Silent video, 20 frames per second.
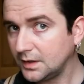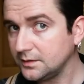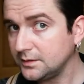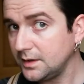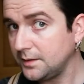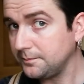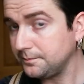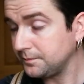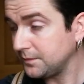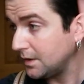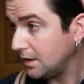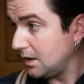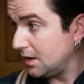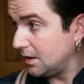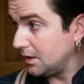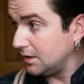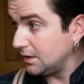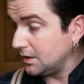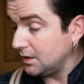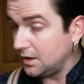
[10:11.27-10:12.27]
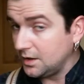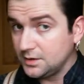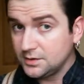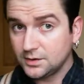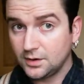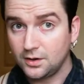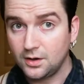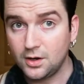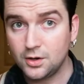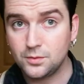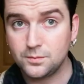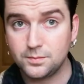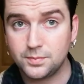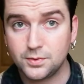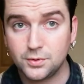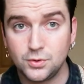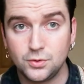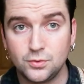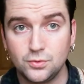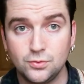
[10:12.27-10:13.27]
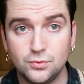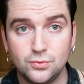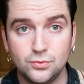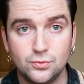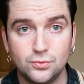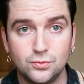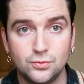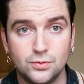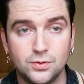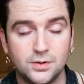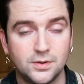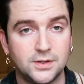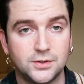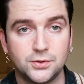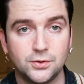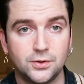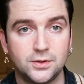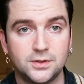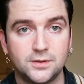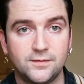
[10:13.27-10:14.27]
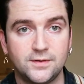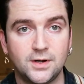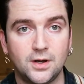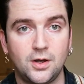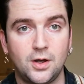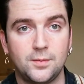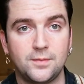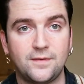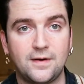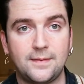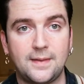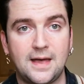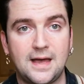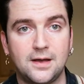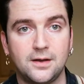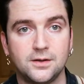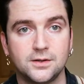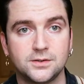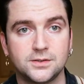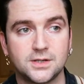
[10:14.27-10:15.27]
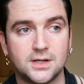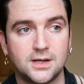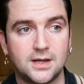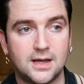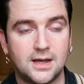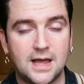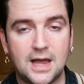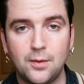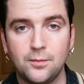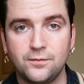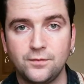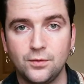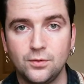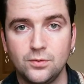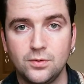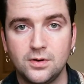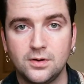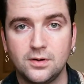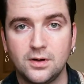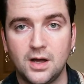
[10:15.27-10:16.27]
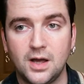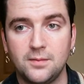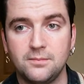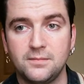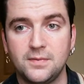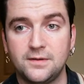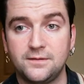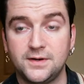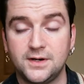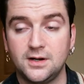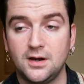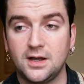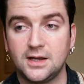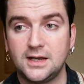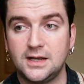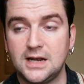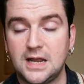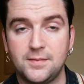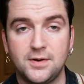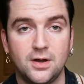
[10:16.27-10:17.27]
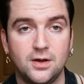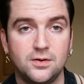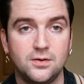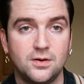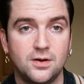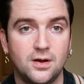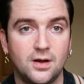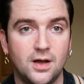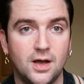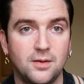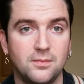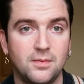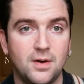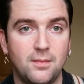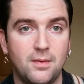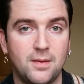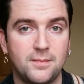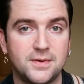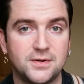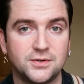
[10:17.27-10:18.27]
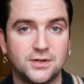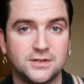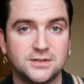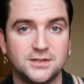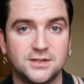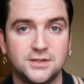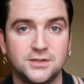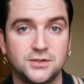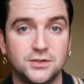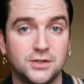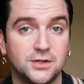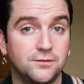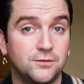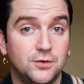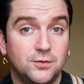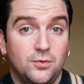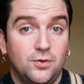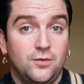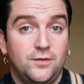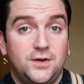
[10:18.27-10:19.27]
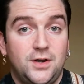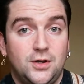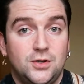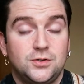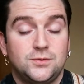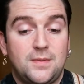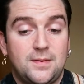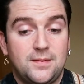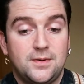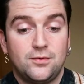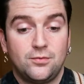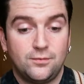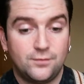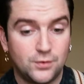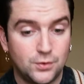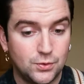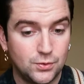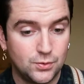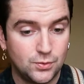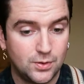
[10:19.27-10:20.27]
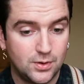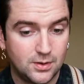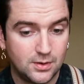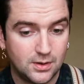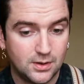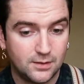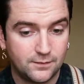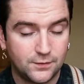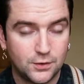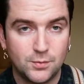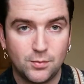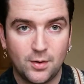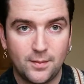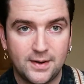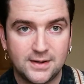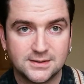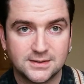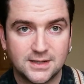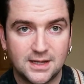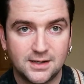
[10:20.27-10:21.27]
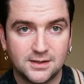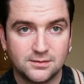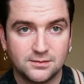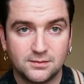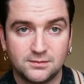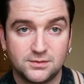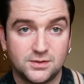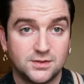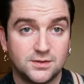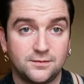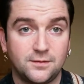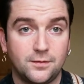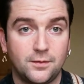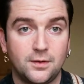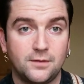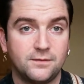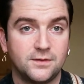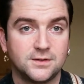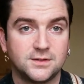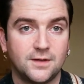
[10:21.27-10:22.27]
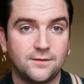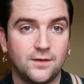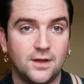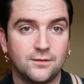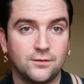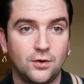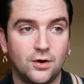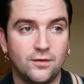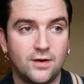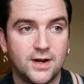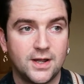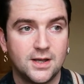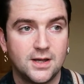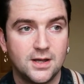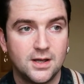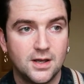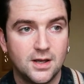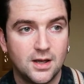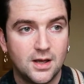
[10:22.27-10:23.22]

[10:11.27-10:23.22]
That's it. So I hope you enjoyed the video. I hope you found that helpful. Um, if you did like it, let me know. Um, I might be interested in doing a few more videos, maybe a review a few pomades and that, just of the stuff that I've got already.